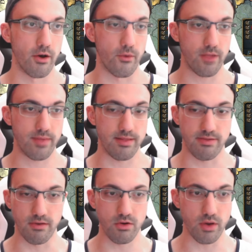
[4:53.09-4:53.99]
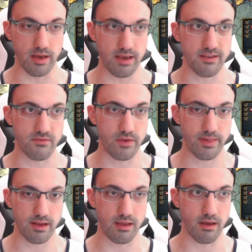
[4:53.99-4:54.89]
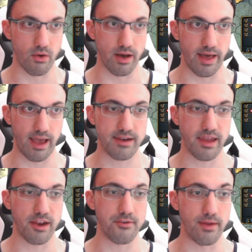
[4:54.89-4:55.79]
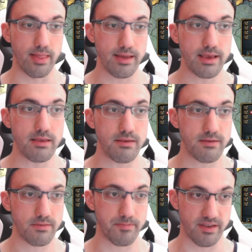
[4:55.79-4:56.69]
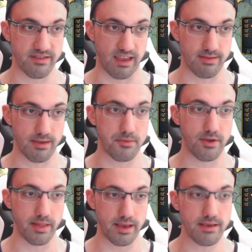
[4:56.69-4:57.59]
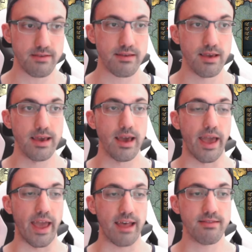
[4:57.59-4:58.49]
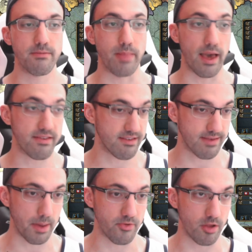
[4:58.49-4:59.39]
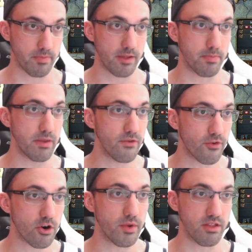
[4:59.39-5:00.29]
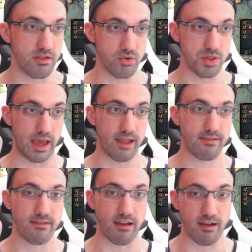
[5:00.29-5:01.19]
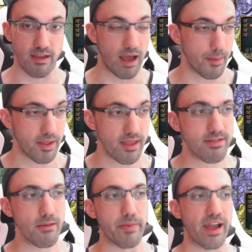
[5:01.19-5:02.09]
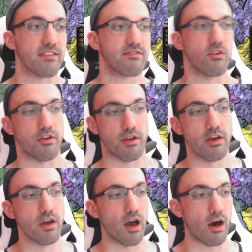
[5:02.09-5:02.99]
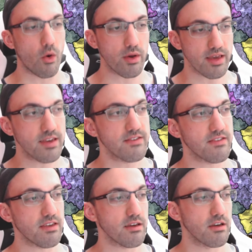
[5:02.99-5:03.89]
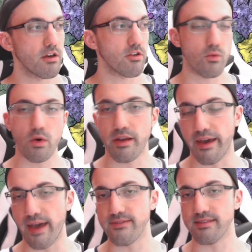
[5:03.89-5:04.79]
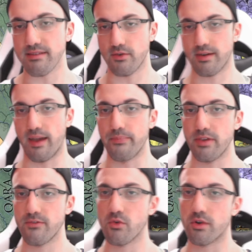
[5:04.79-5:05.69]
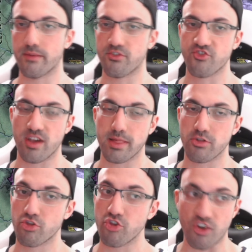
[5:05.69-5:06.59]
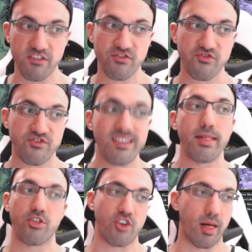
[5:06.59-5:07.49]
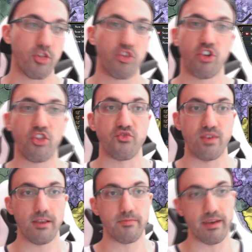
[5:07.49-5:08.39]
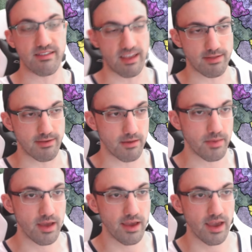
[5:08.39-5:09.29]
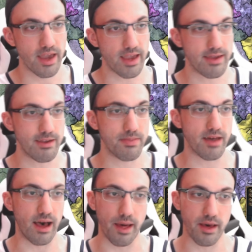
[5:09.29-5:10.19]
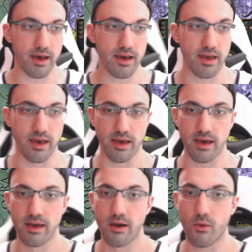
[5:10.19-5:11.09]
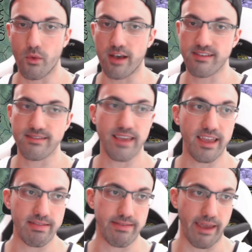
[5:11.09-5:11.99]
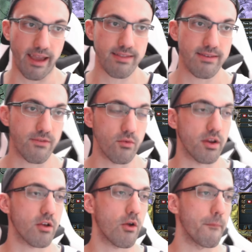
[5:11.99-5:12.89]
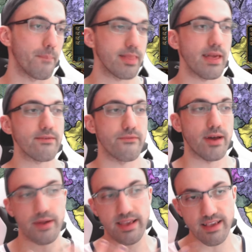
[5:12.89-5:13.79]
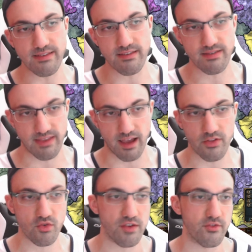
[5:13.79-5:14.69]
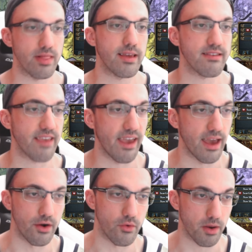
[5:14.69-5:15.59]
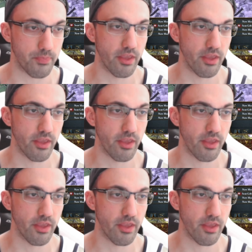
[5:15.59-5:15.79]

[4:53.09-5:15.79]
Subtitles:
What we'll do is we will go ahead and release Byzantium, and place the subject. But before we do that, I mean, it depends on how easy you to have it, okay? If you want to have a challenge, still a challenge, just release Byzantium and keep the other vessels intact. If you want to completely have a very easy start, you can release everyone.